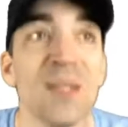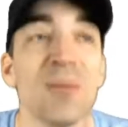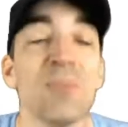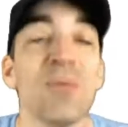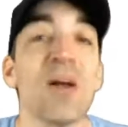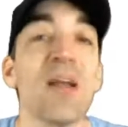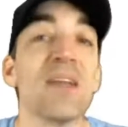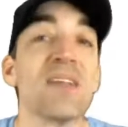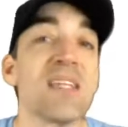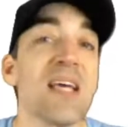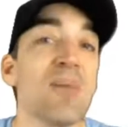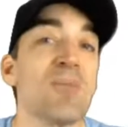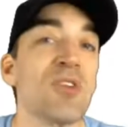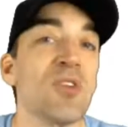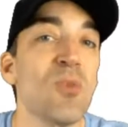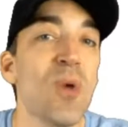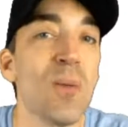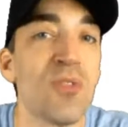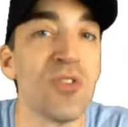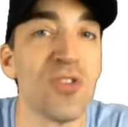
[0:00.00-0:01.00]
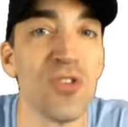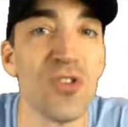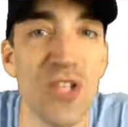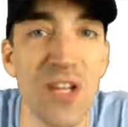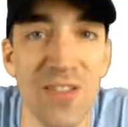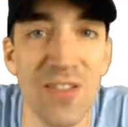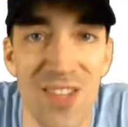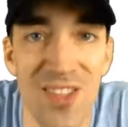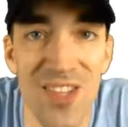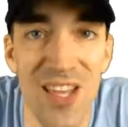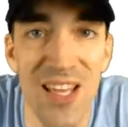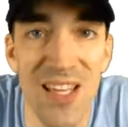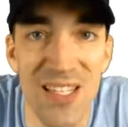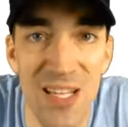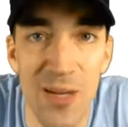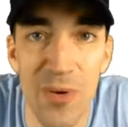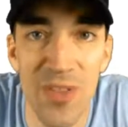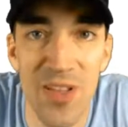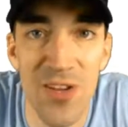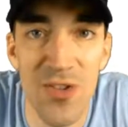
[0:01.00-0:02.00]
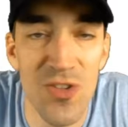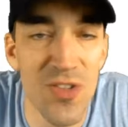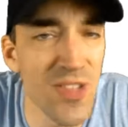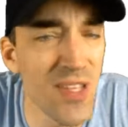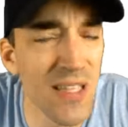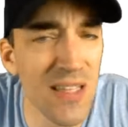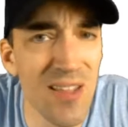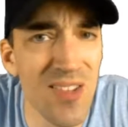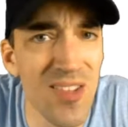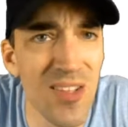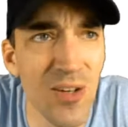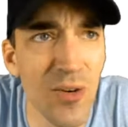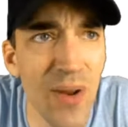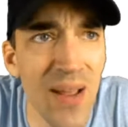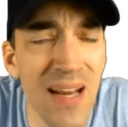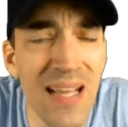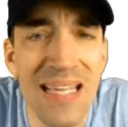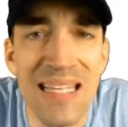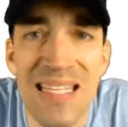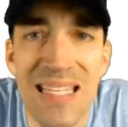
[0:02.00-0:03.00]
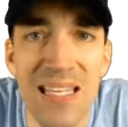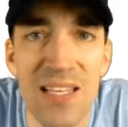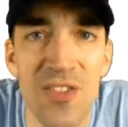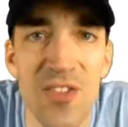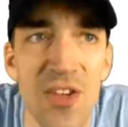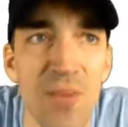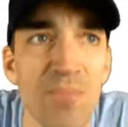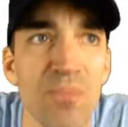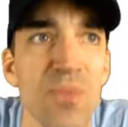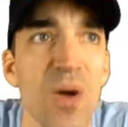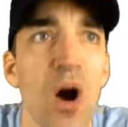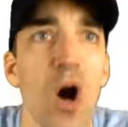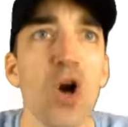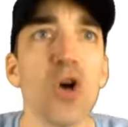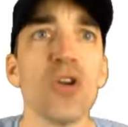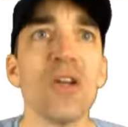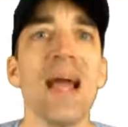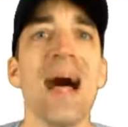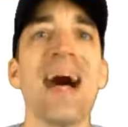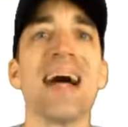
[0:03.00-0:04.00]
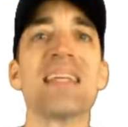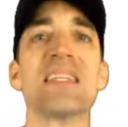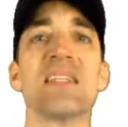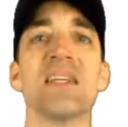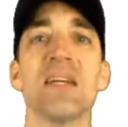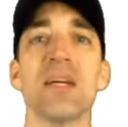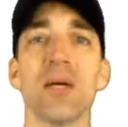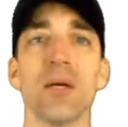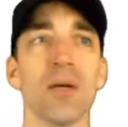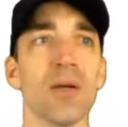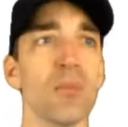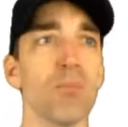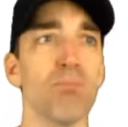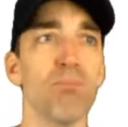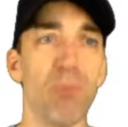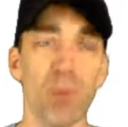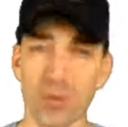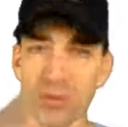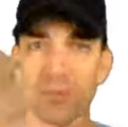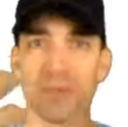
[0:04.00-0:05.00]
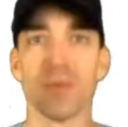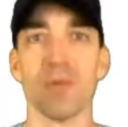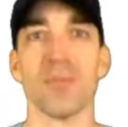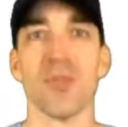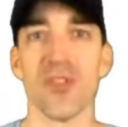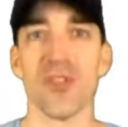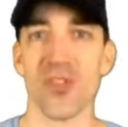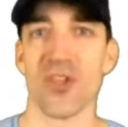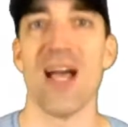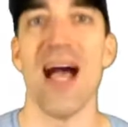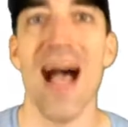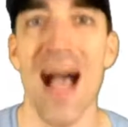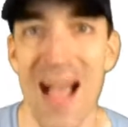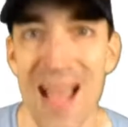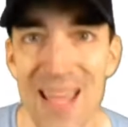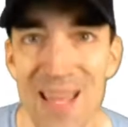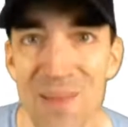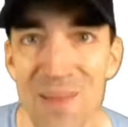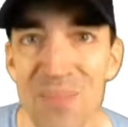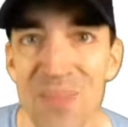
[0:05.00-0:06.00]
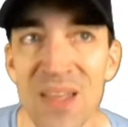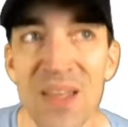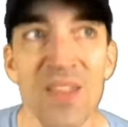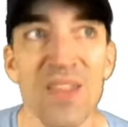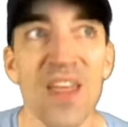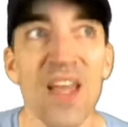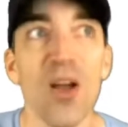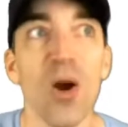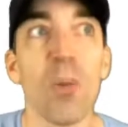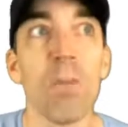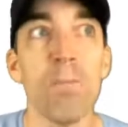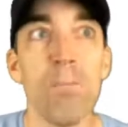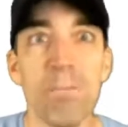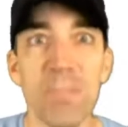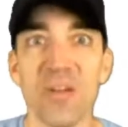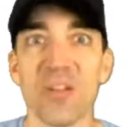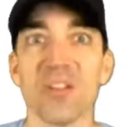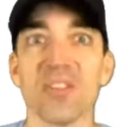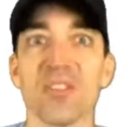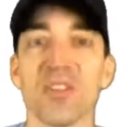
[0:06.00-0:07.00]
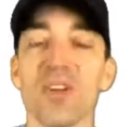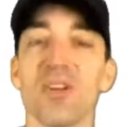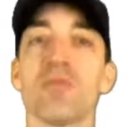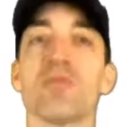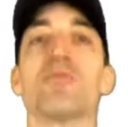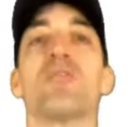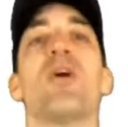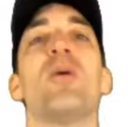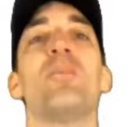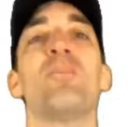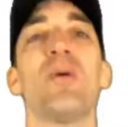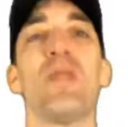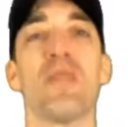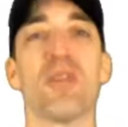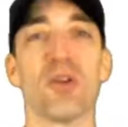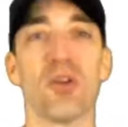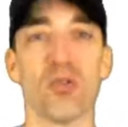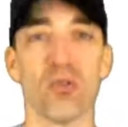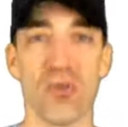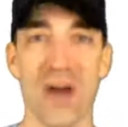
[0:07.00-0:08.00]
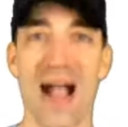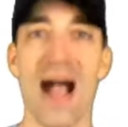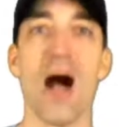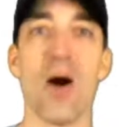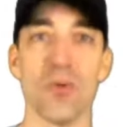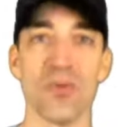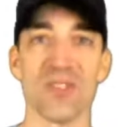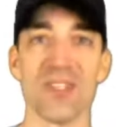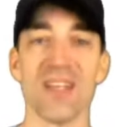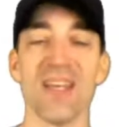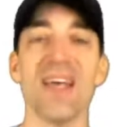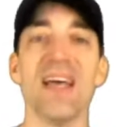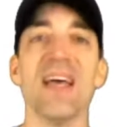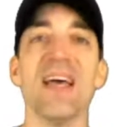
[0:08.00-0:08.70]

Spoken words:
But Tamsen Webster shared this idea with us. She said, listen, great ideas are not bolt from the sky. They are built from the ground.